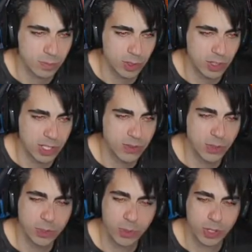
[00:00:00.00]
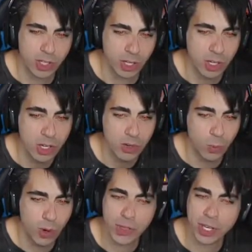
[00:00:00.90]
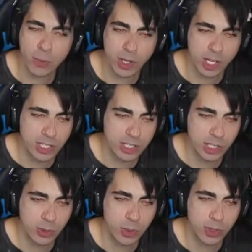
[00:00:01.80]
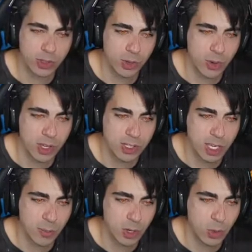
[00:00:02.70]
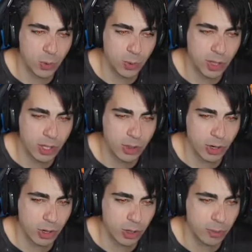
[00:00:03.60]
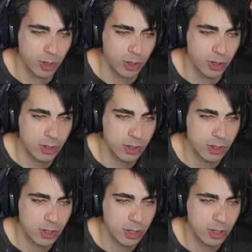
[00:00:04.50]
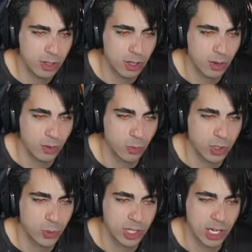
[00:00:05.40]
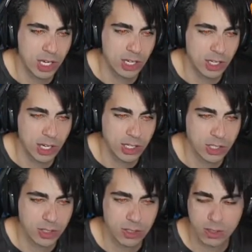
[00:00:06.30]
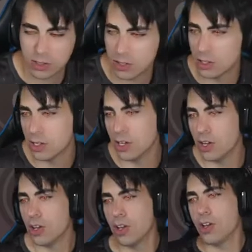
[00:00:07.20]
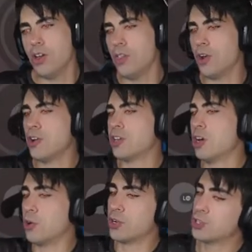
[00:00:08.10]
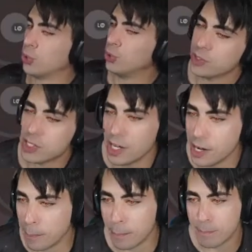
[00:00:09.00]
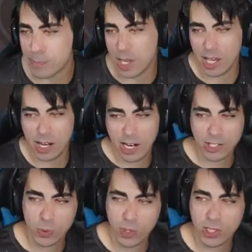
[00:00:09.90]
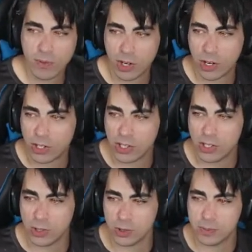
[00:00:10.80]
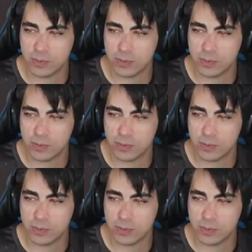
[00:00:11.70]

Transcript: But this feels pretty good. One thing that we gotta test out real quick though is can we hold the R button which we can, yes. There you go, controller set up. It actually wasn't very hard to do.